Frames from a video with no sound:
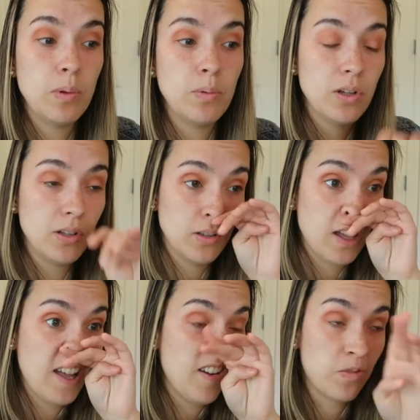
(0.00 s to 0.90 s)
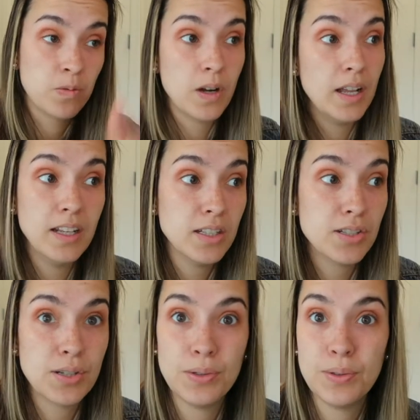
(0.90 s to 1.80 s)
we will run
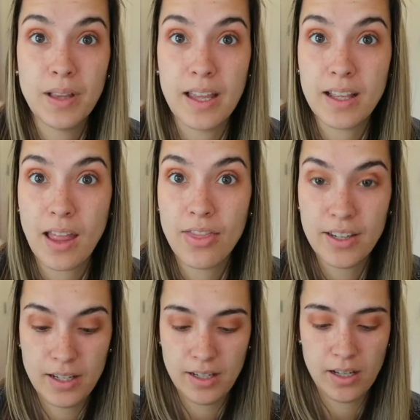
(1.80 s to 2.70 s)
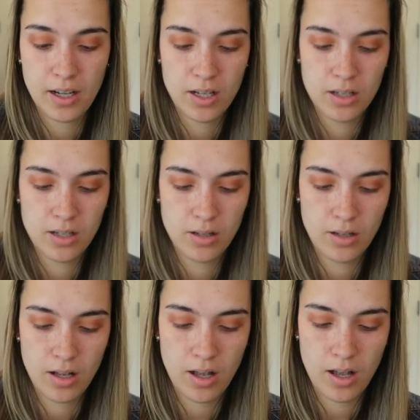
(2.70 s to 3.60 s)
to like the
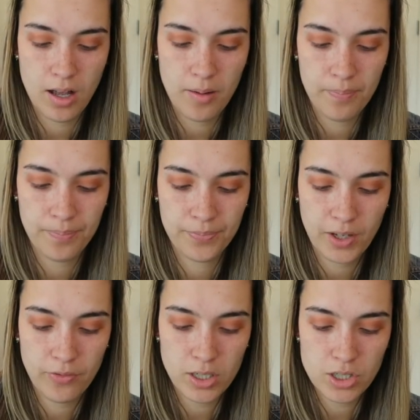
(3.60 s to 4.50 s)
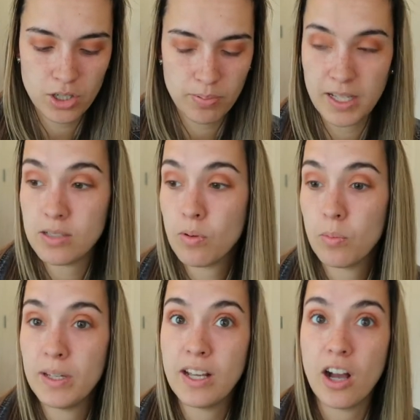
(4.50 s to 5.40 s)
um, furniture place where
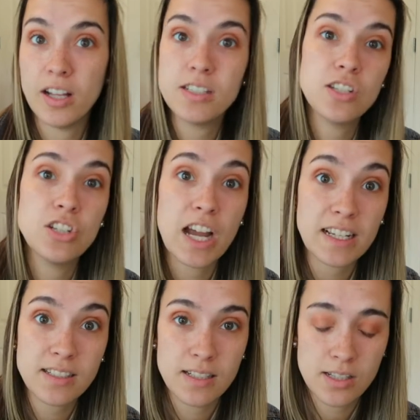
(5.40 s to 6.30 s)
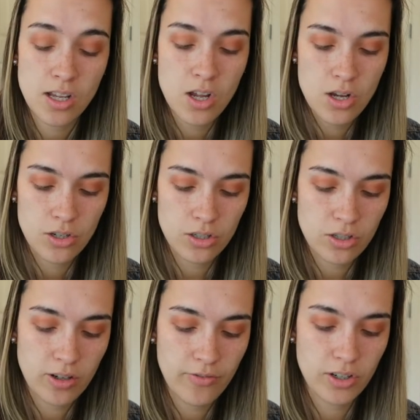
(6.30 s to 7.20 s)
we got Jackson's
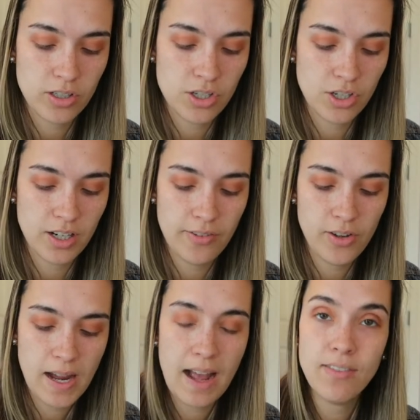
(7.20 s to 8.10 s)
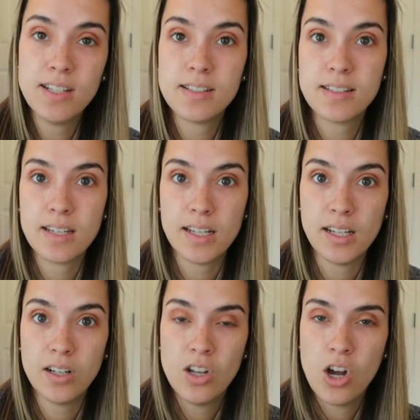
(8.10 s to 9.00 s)
nursery furniture. If you haven't
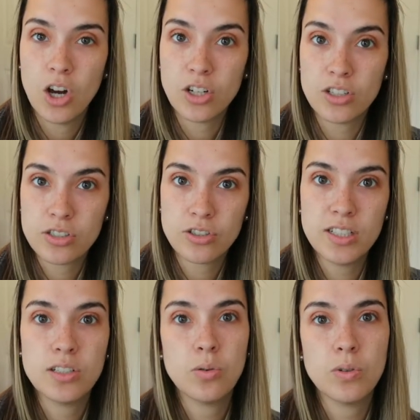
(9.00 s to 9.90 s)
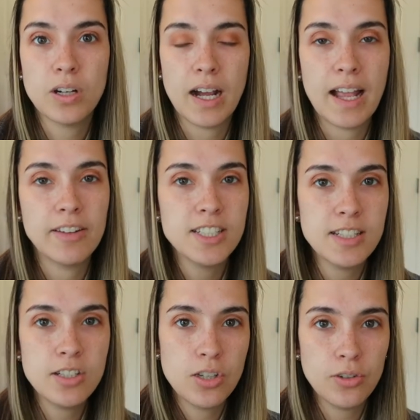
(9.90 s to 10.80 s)
seen our nursery tour, I
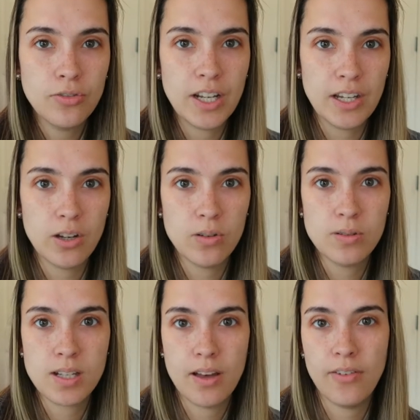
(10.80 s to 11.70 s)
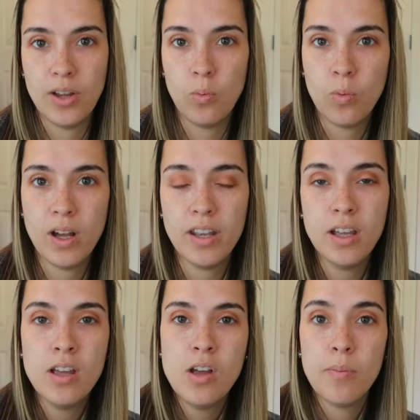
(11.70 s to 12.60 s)
did two videos of it. One
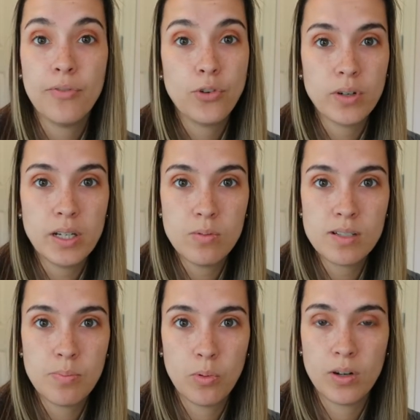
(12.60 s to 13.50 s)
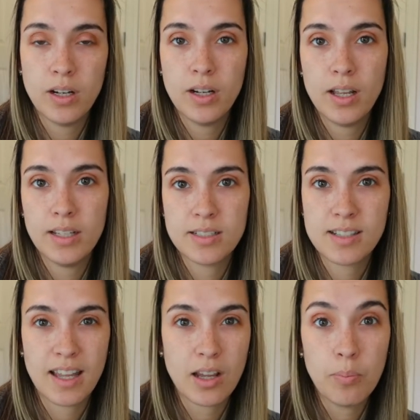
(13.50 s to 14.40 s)
before he was born, it's
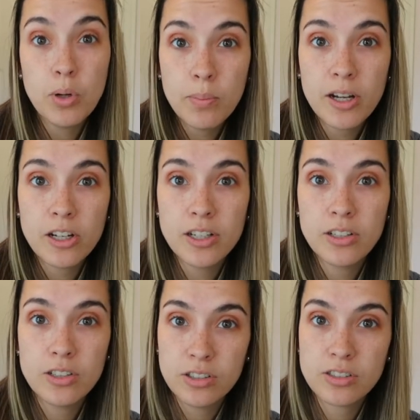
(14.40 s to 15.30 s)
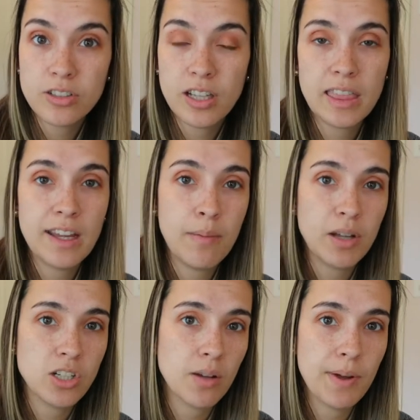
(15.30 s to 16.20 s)
like a Pooh Bear nursery theme. I
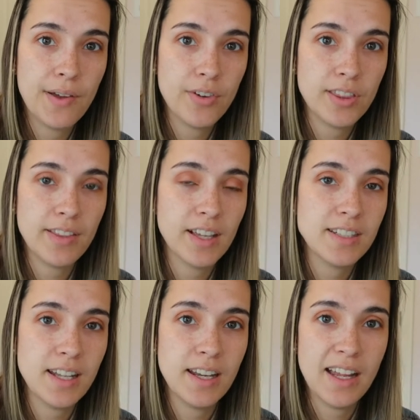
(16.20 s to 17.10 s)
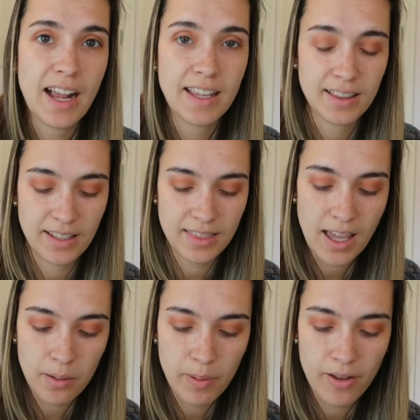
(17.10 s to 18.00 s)
talk about everything that's in it. I can link
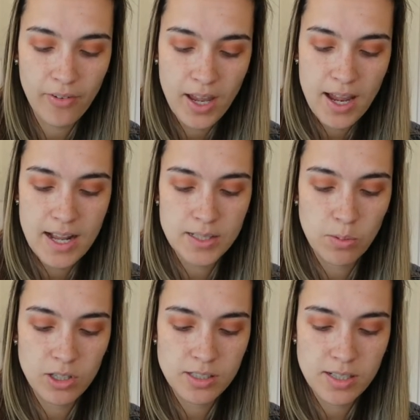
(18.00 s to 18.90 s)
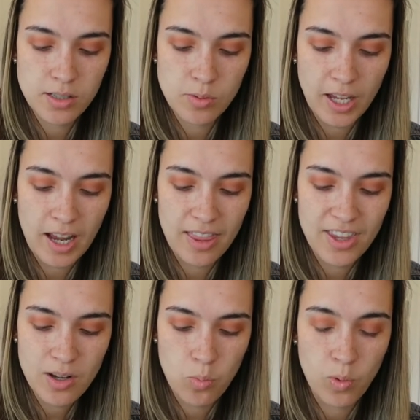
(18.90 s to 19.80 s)
that above, as well as his, I
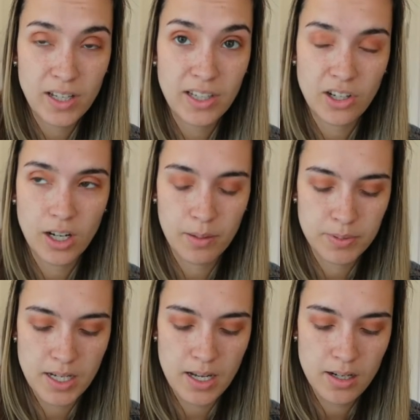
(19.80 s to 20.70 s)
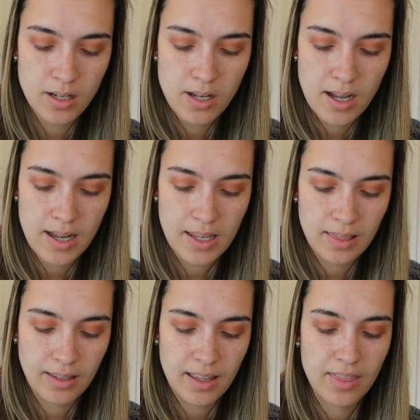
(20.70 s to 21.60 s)
think, one year update. I can
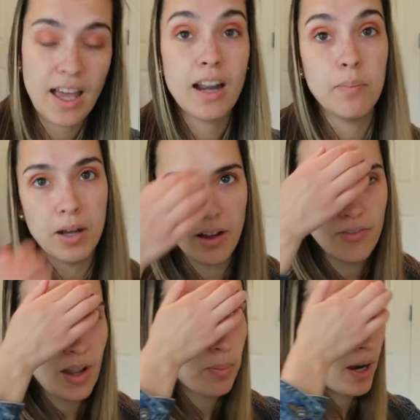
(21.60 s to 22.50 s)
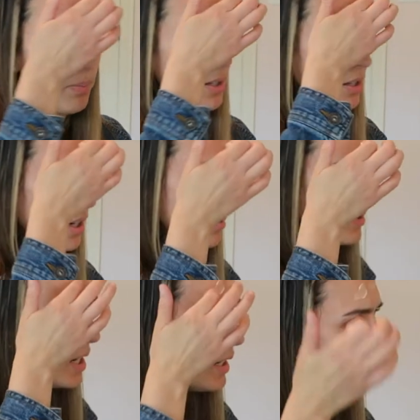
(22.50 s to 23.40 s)
link that above. I probably could
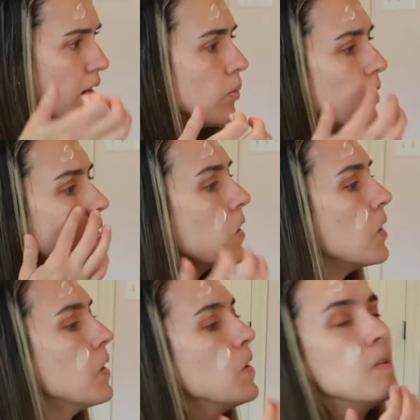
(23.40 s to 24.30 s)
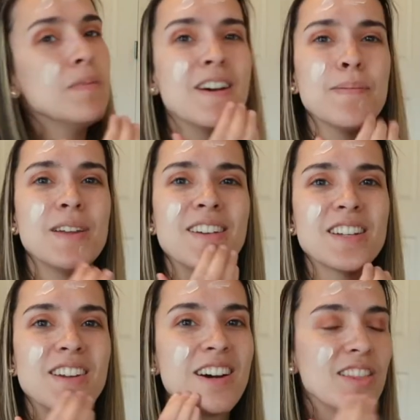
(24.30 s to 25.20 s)
update now with him now being
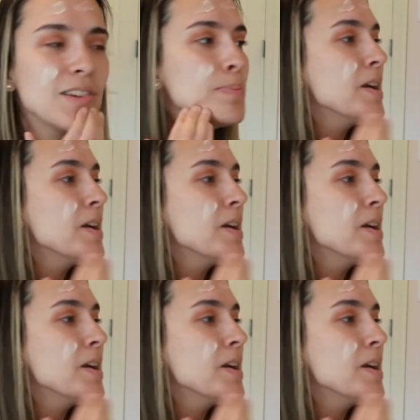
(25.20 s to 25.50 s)
a toddler